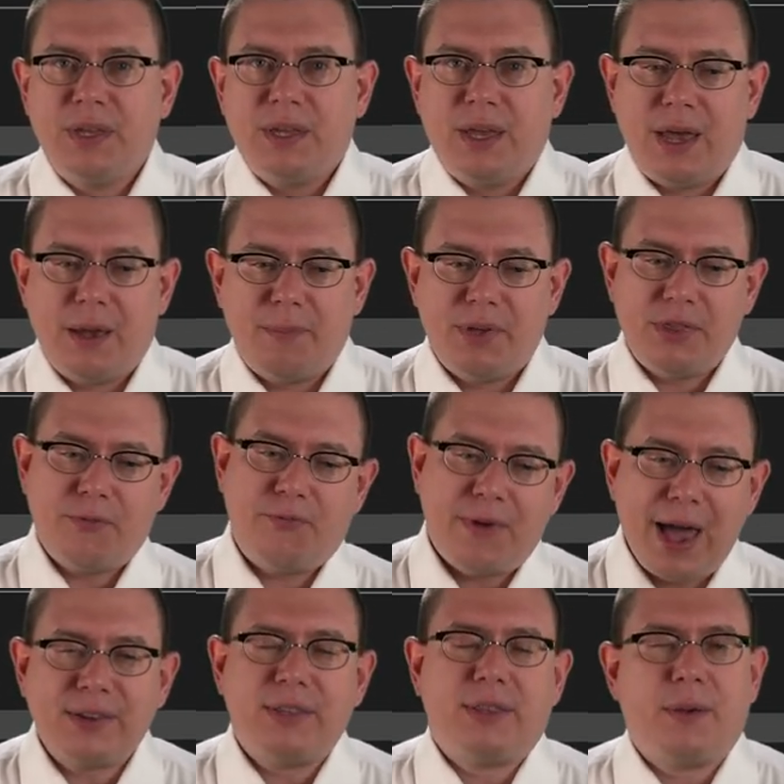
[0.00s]
Uh, but the
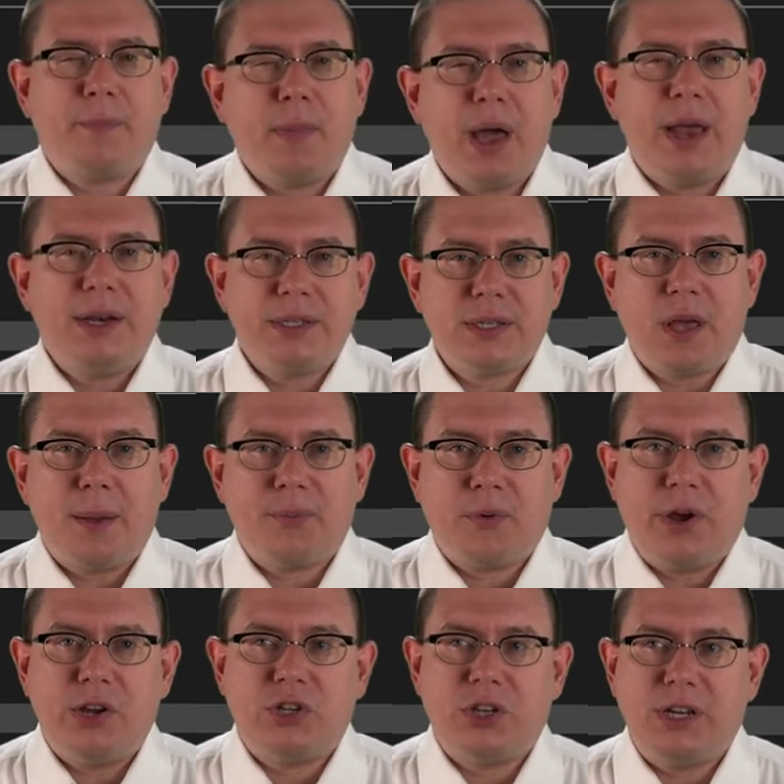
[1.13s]
fact that the minus
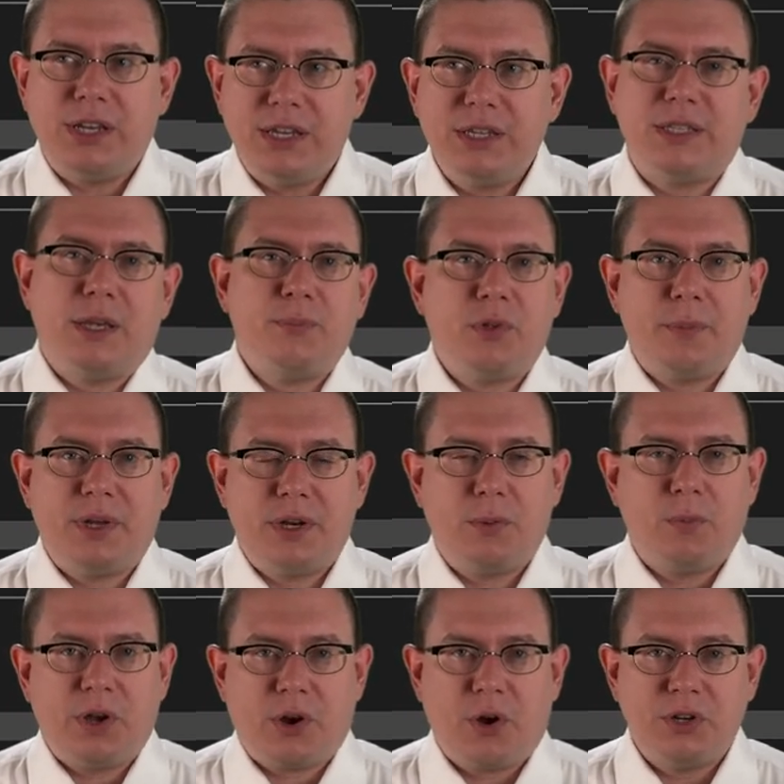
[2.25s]
operation is implemented
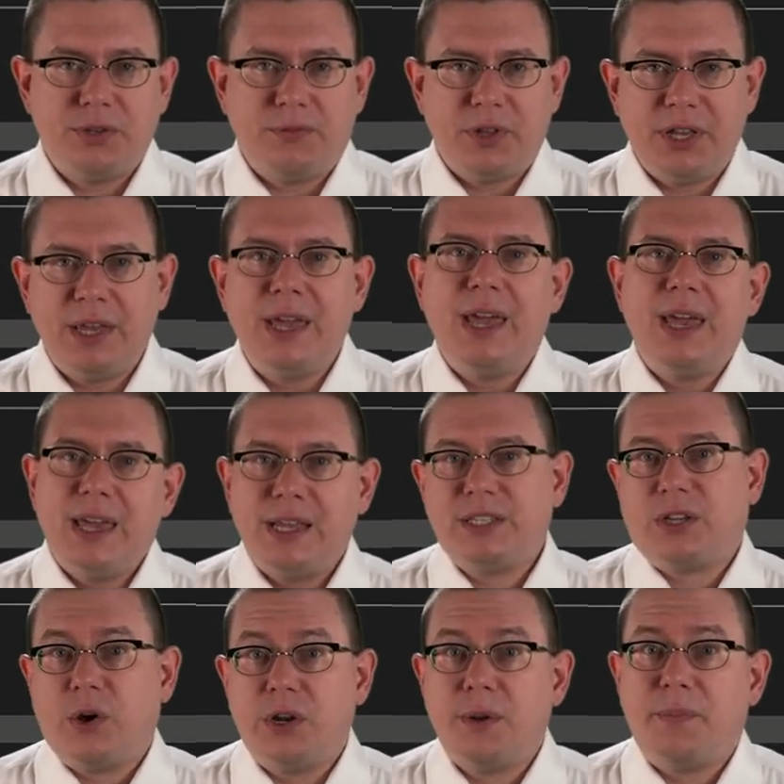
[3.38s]
recursively
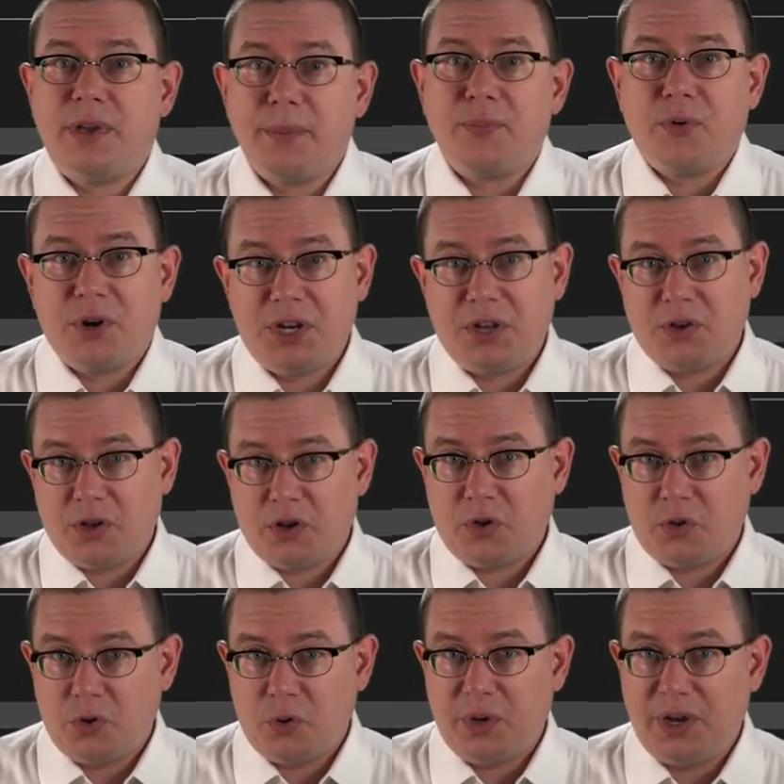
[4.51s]
is going to be a pretty good
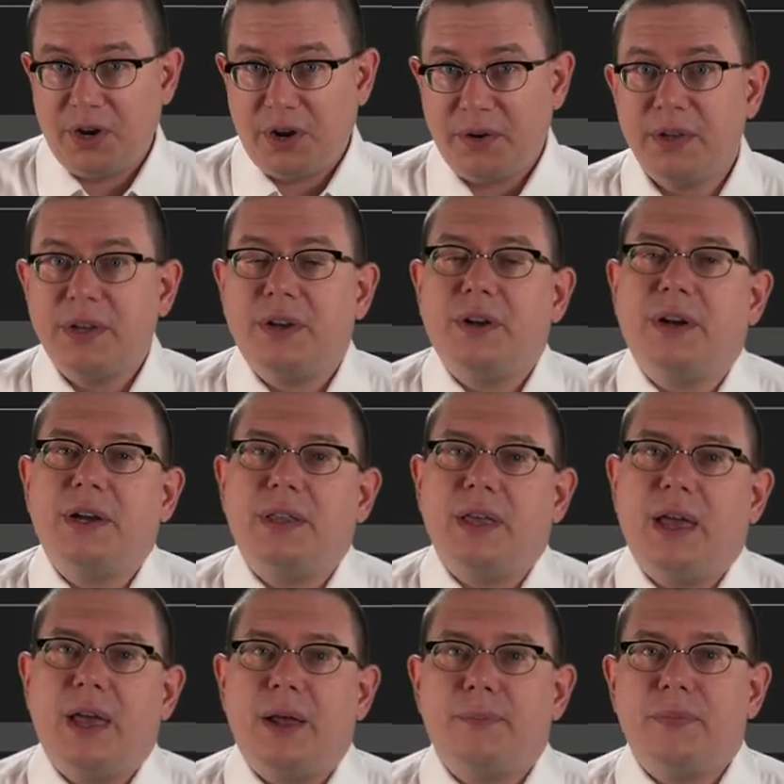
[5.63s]
clue here. Right?
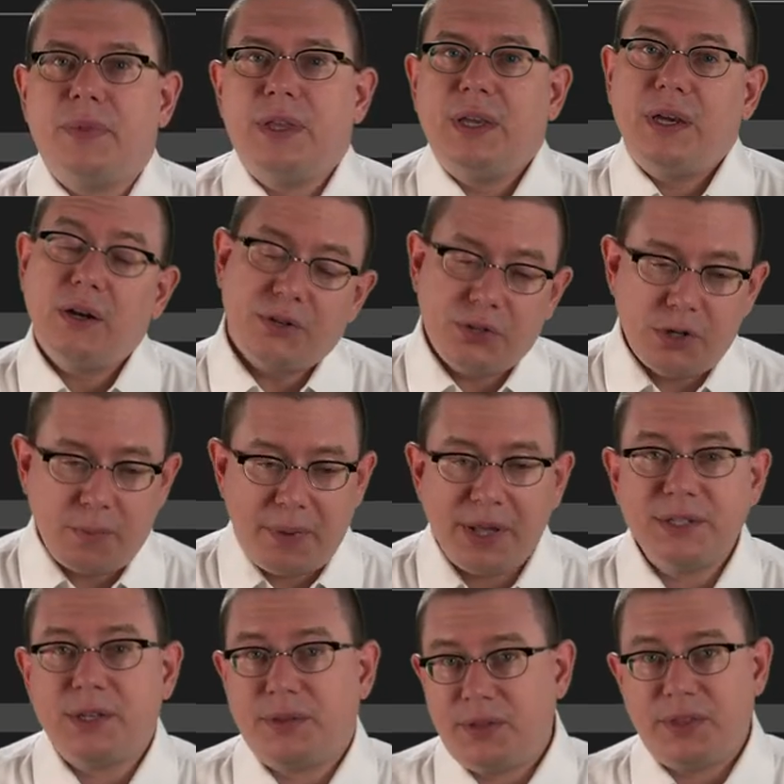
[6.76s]
Um, it also
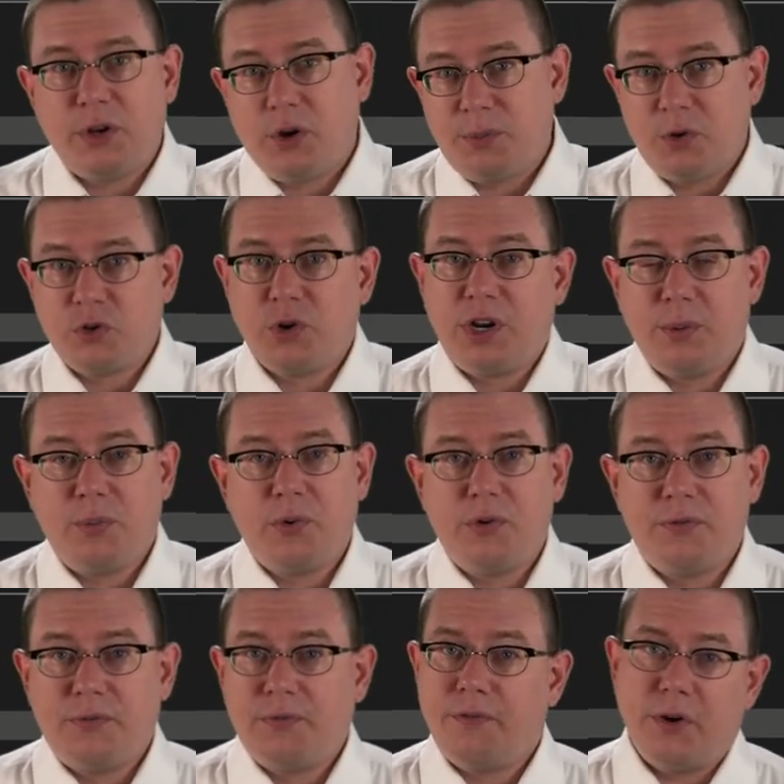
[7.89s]
depends on the theorem you're trying to
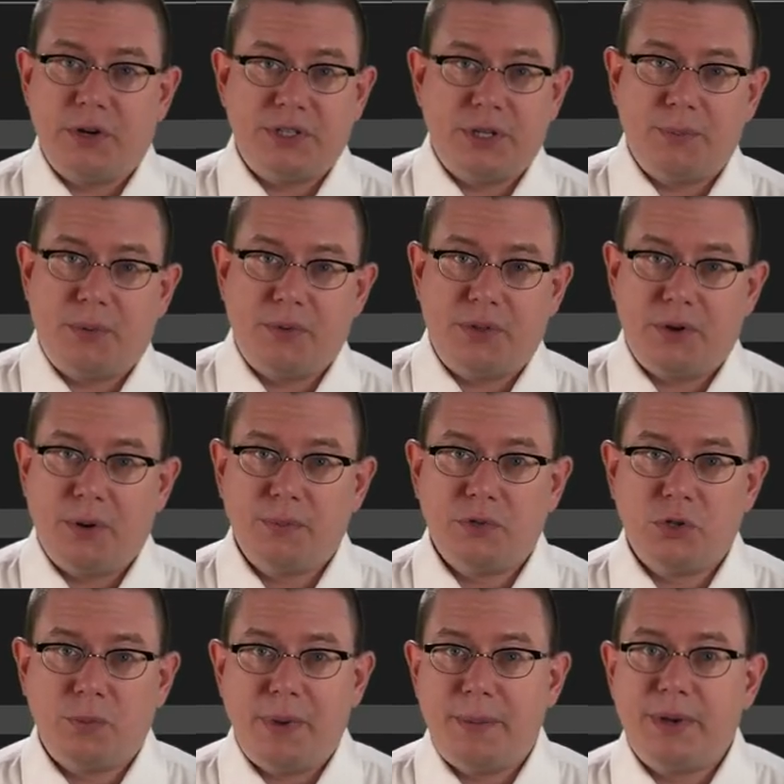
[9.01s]
prove. For very simple
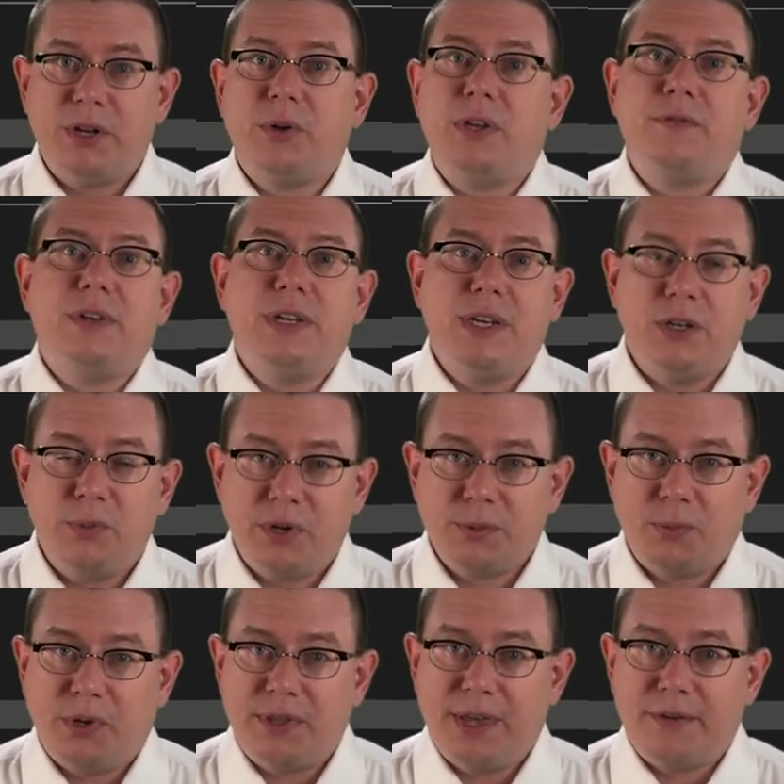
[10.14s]
theorems, you maybe don't even need to
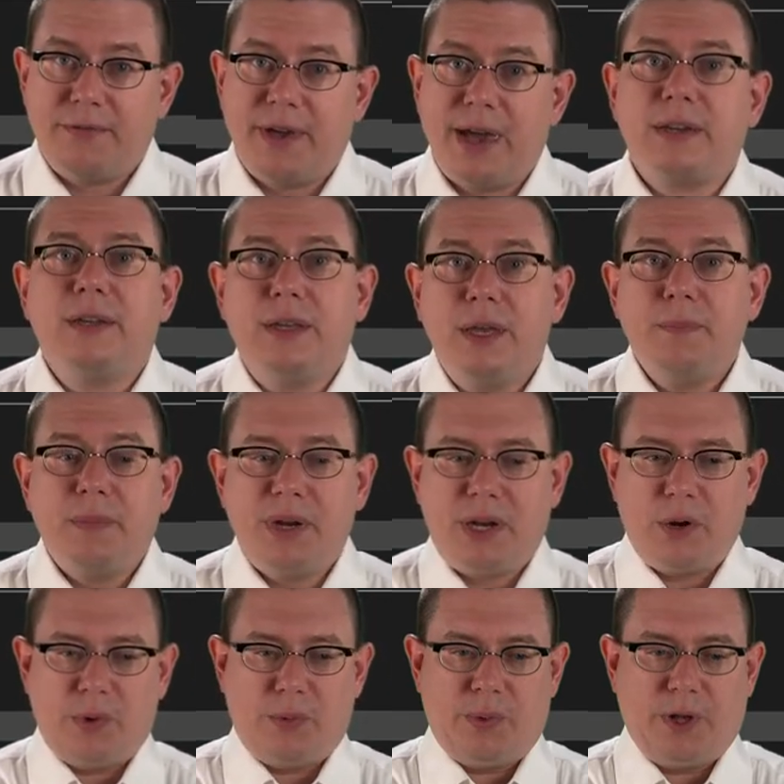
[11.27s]
exploit that fact, but
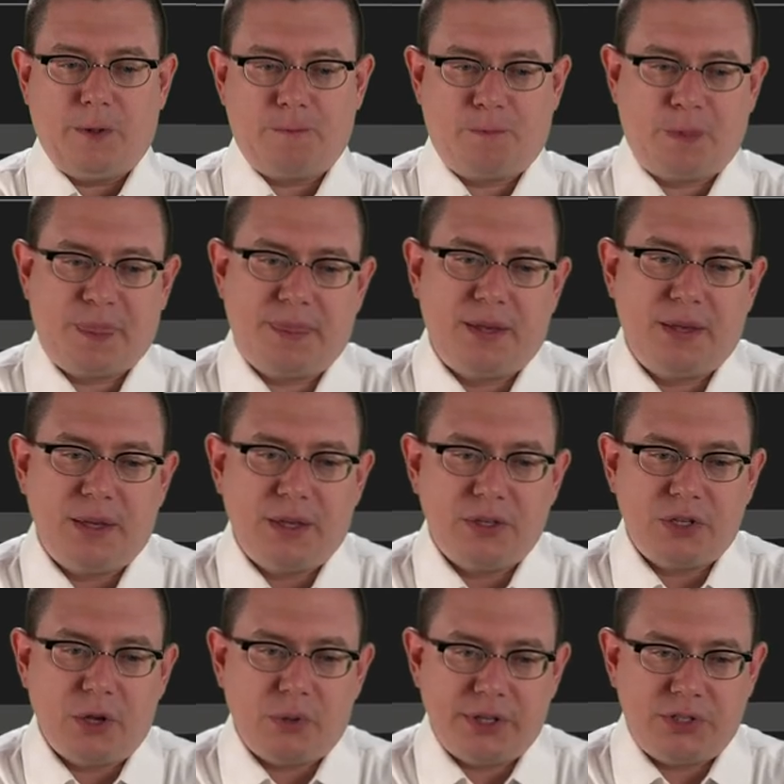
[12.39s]
here we will.
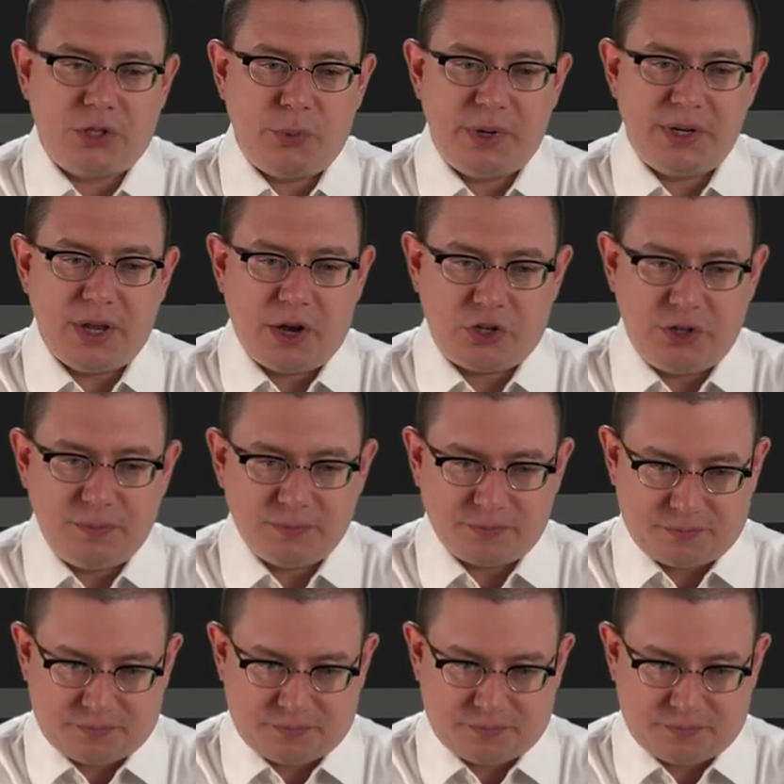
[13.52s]
So let's do induction.